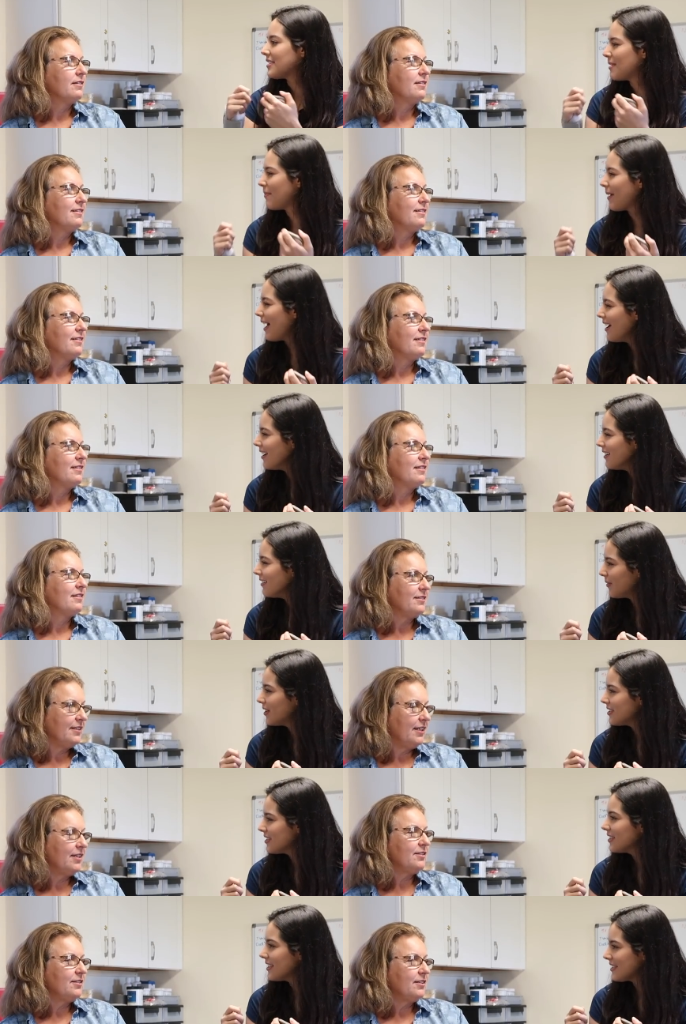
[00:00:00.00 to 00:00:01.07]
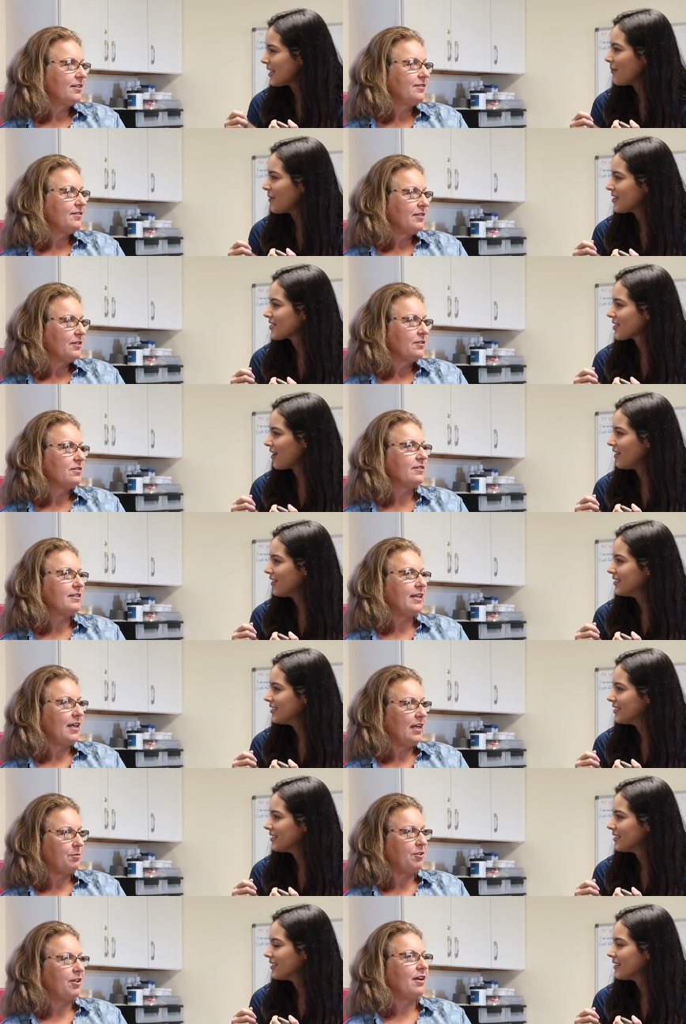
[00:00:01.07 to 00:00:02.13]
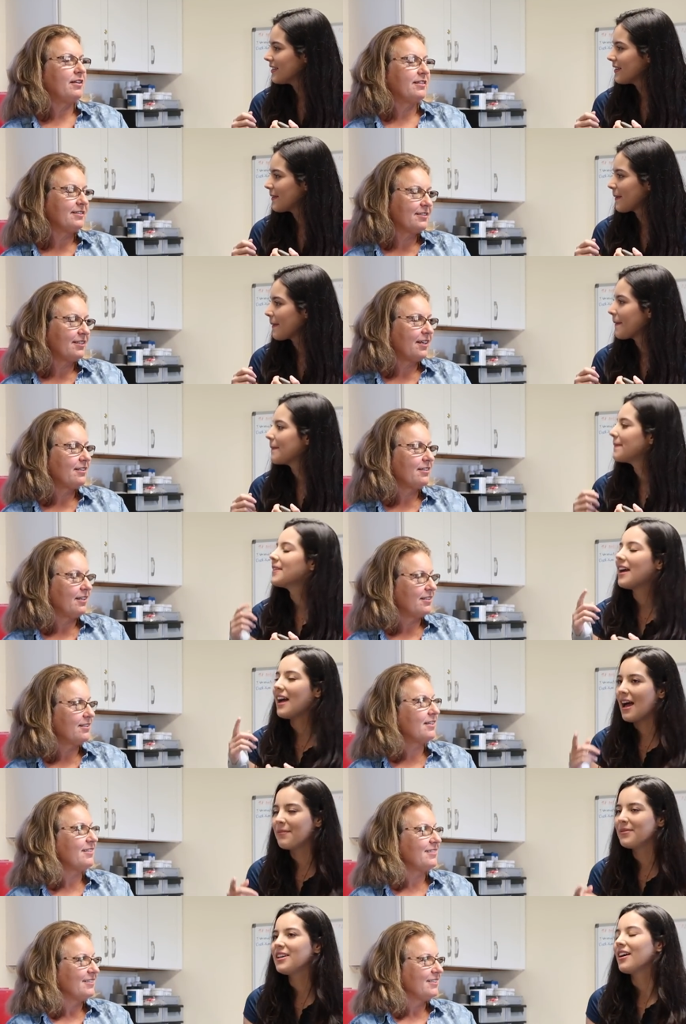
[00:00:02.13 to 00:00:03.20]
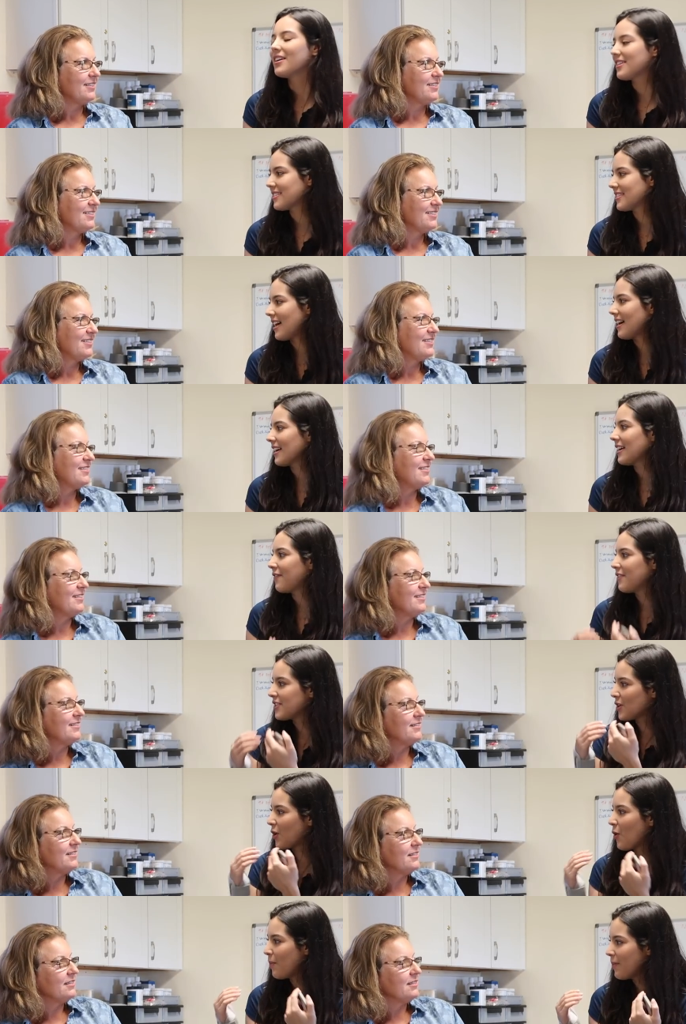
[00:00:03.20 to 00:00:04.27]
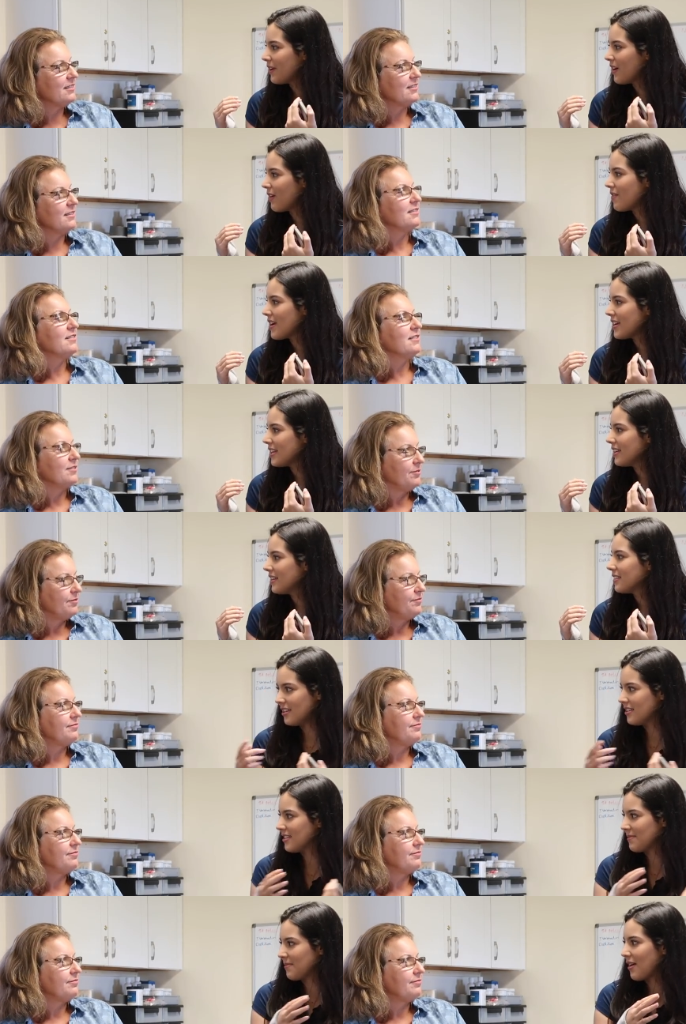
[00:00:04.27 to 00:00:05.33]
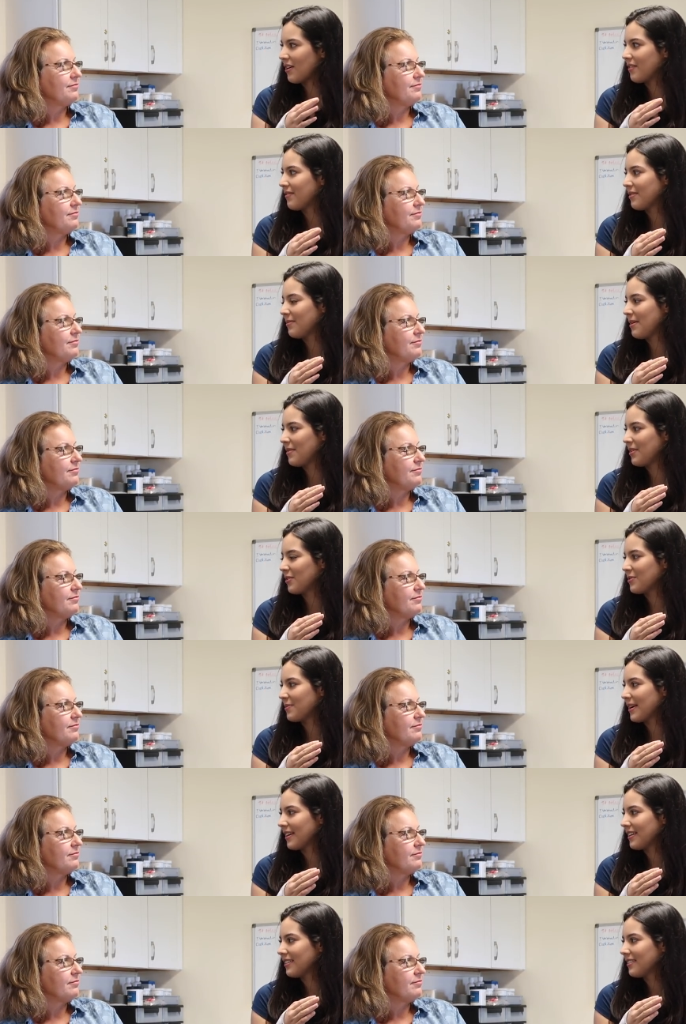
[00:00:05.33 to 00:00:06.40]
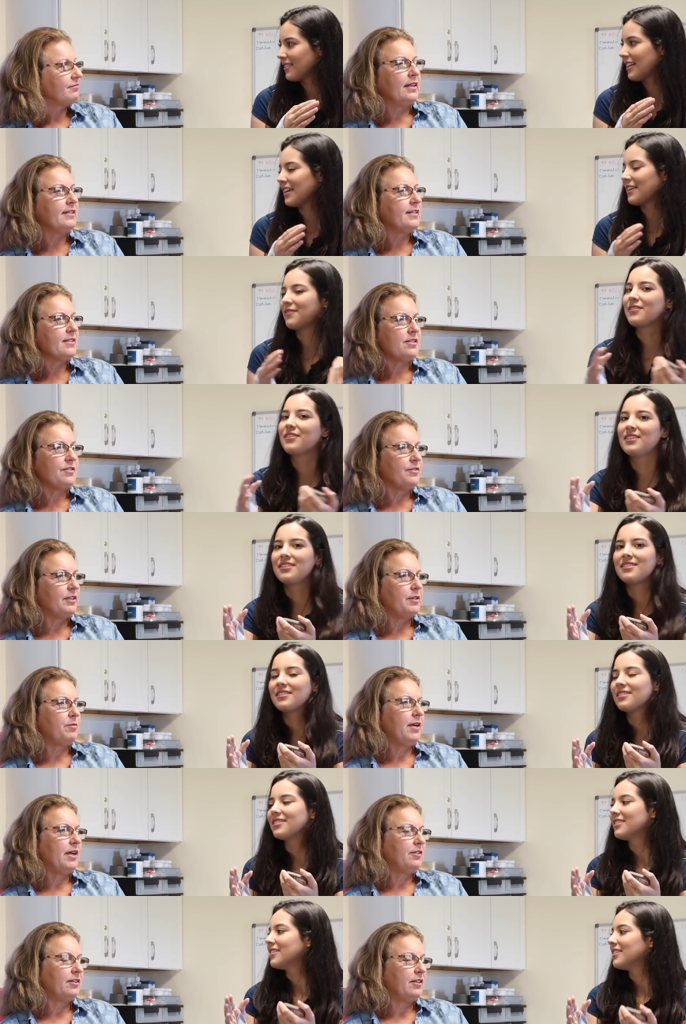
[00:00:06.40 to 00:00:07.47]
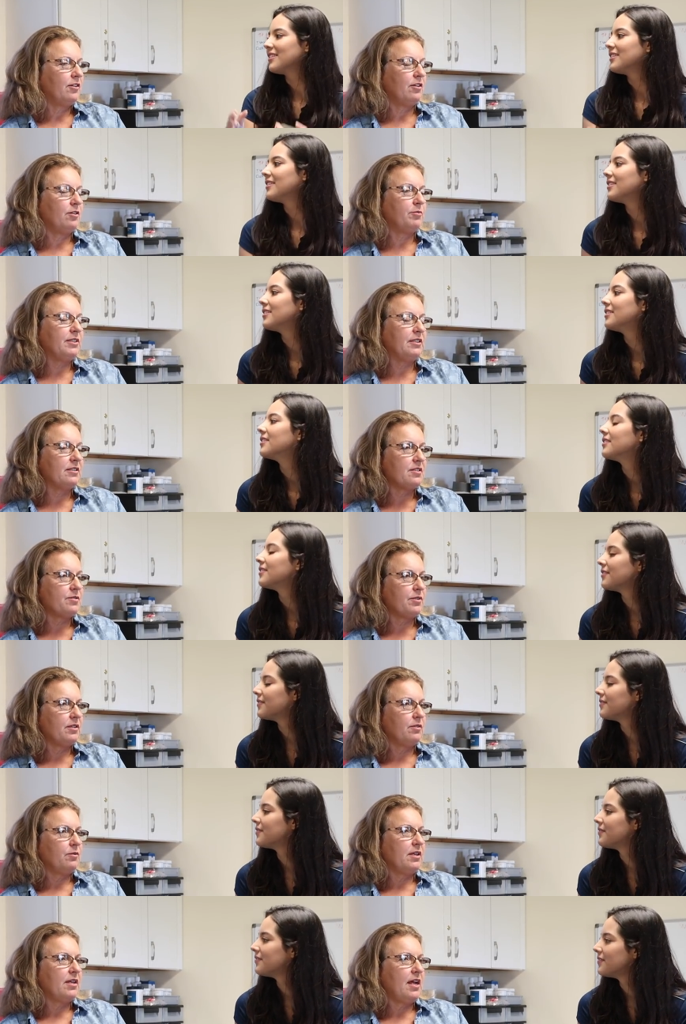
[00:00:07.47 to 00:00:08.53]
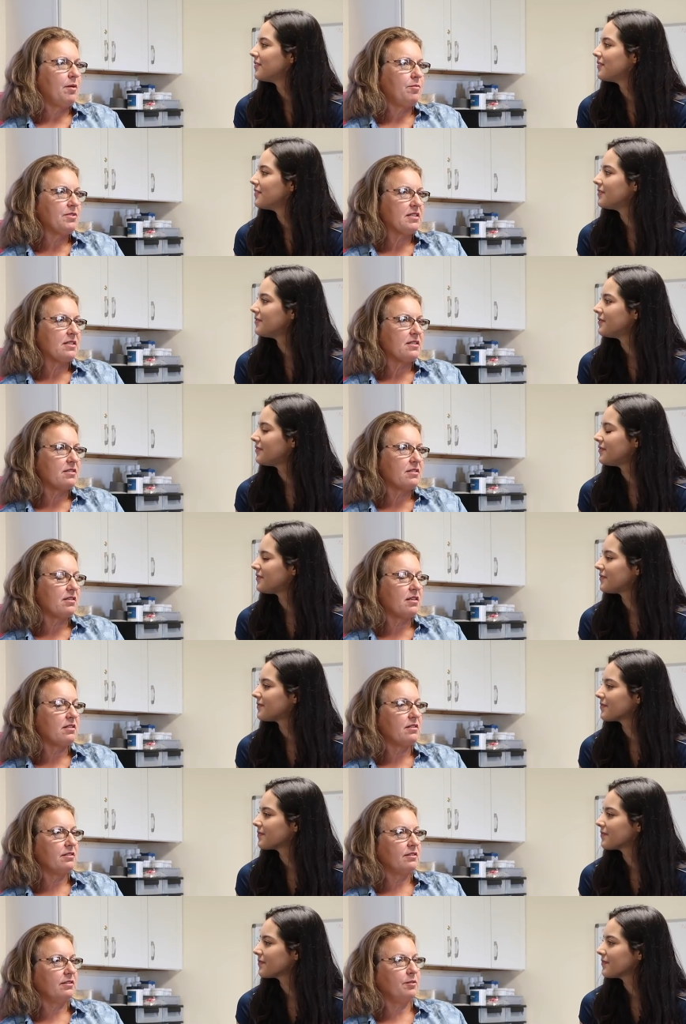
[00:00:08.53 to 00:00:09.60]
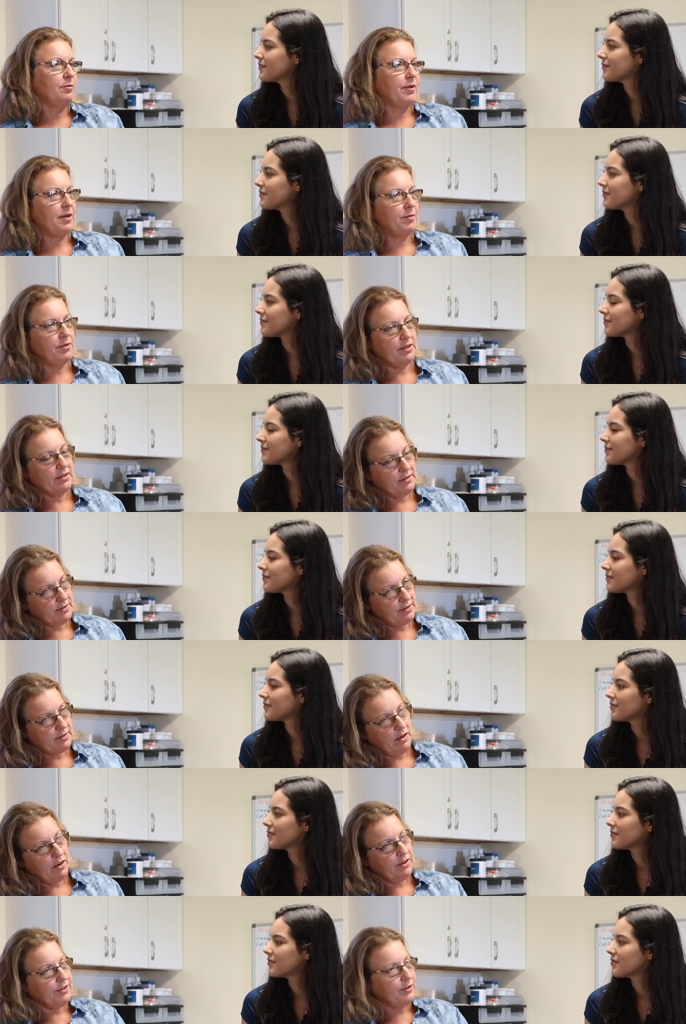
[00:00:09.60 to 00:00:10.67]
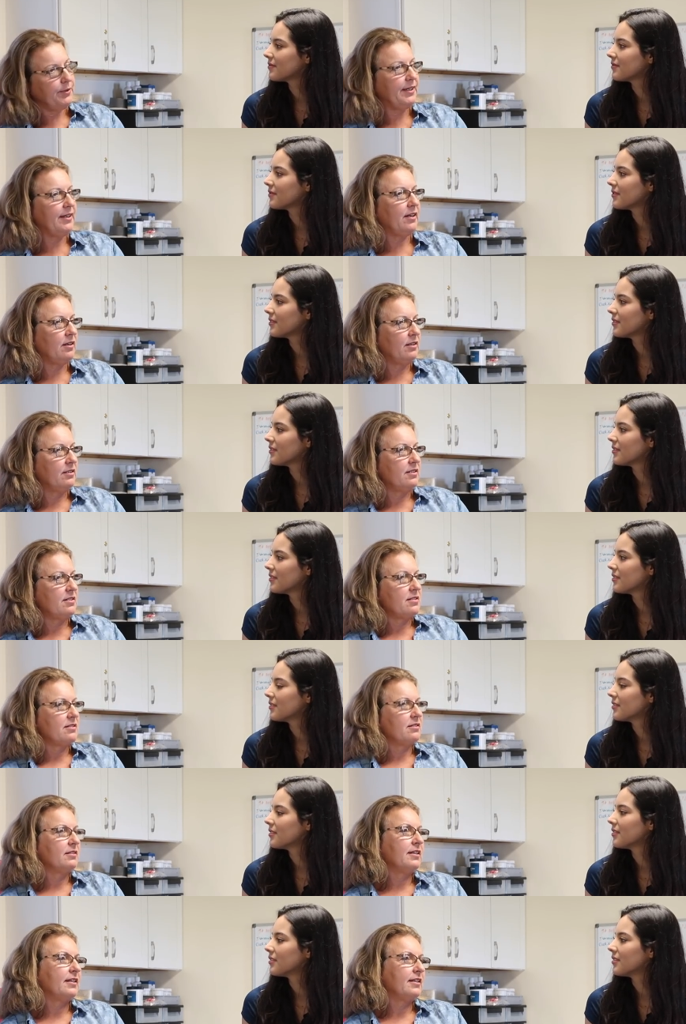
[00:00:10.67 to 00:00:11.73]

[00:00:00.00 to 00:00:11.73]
Speaker 1: is the bag? What yeah, is, it, is that what it's called? The amniotic sac. Yeah. The amniotic sac. If it's open already, it doesn't matter if the
Speaker 2: baby goes back in? Like It doesn't really matter at all because what, what happens is until the baby is all the way out, it's still